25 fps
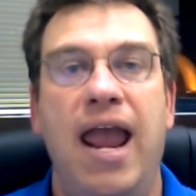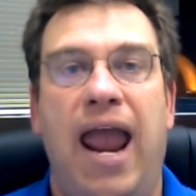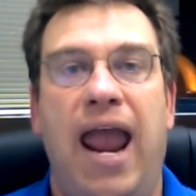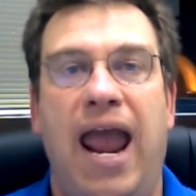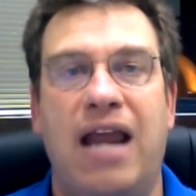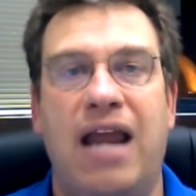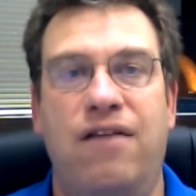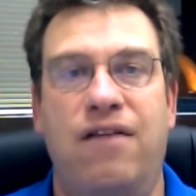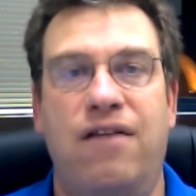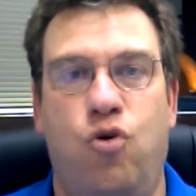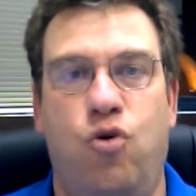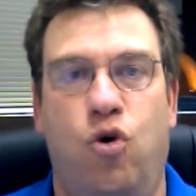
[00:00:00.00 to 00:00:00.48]

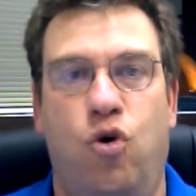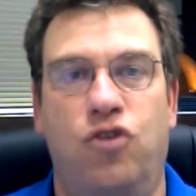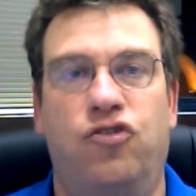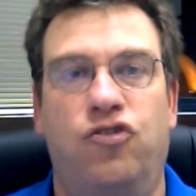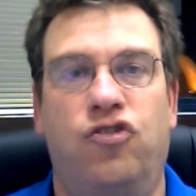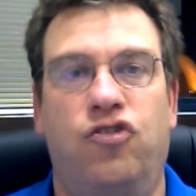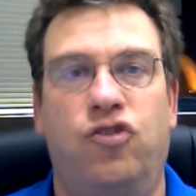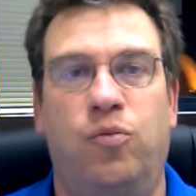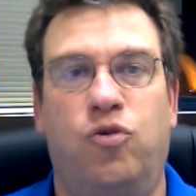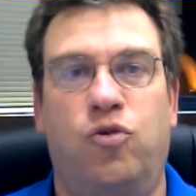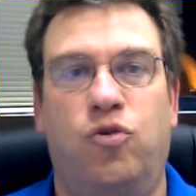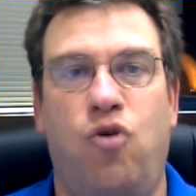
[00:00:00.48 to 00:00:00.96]
And, of
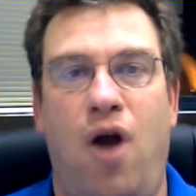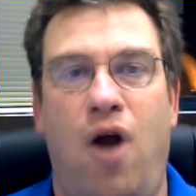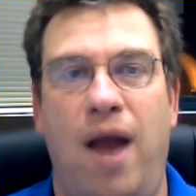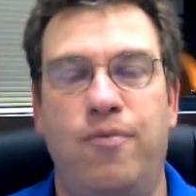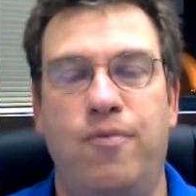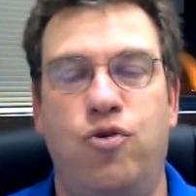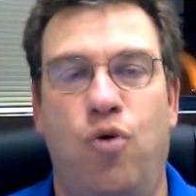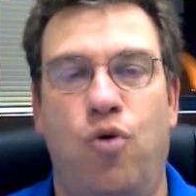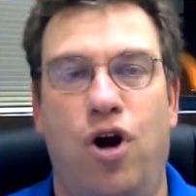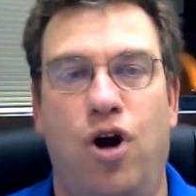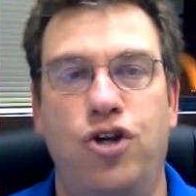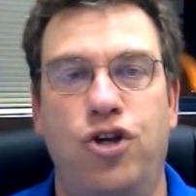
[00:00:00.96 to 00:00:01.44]
course,
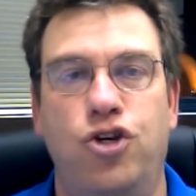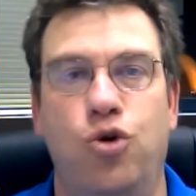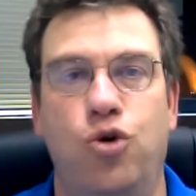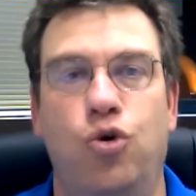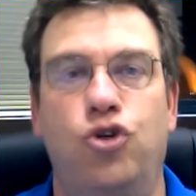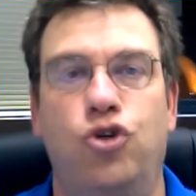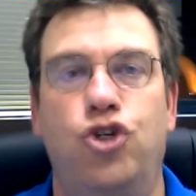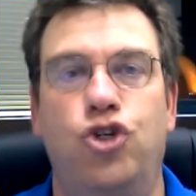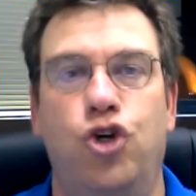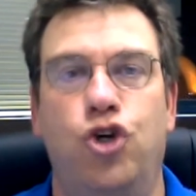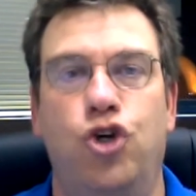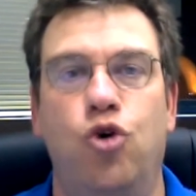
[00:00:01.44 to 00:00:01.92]
subscribe to our
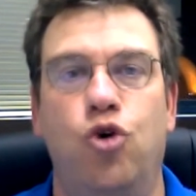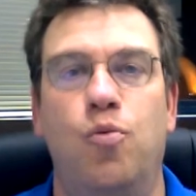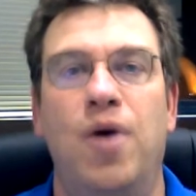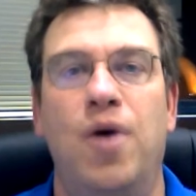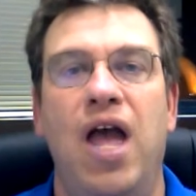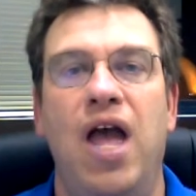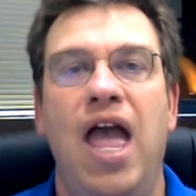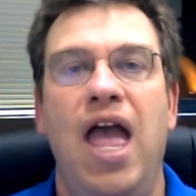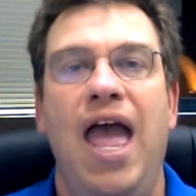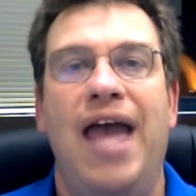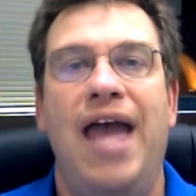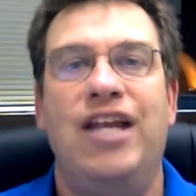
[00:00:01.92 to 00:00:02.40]

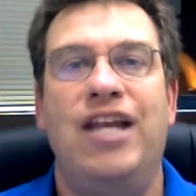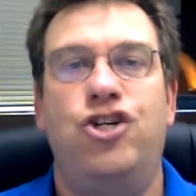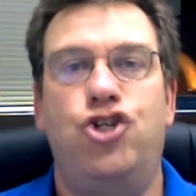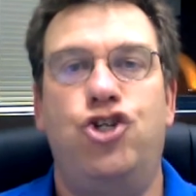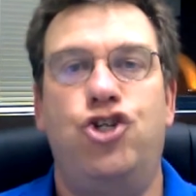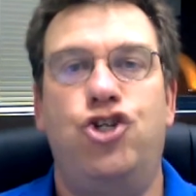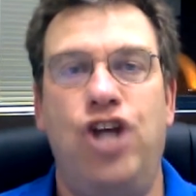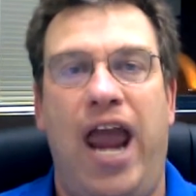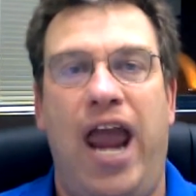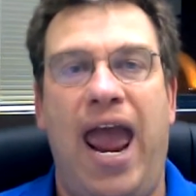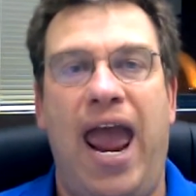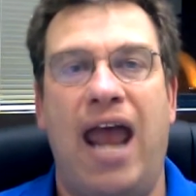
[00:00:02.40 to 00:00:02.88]
YouTube
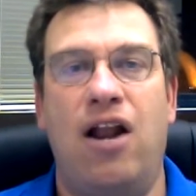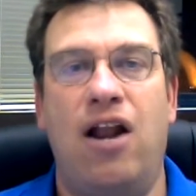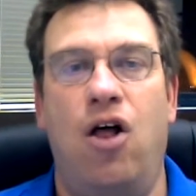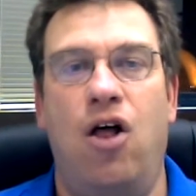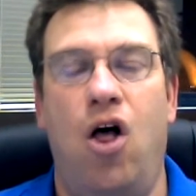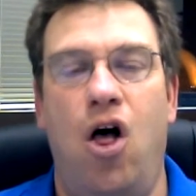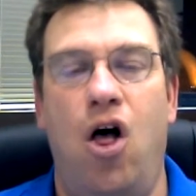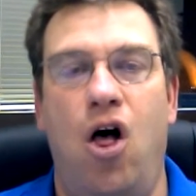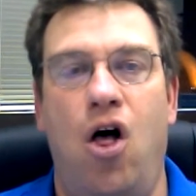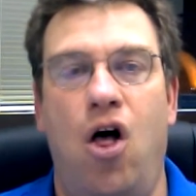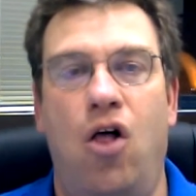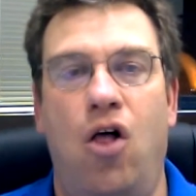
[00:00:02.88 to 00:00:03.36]

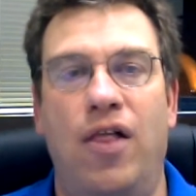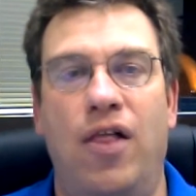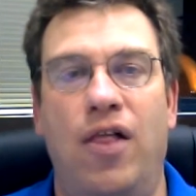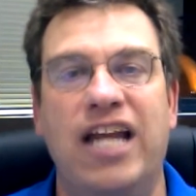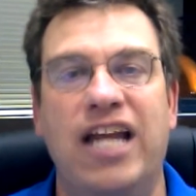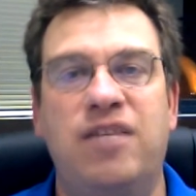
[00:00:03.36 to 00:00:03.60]
channel.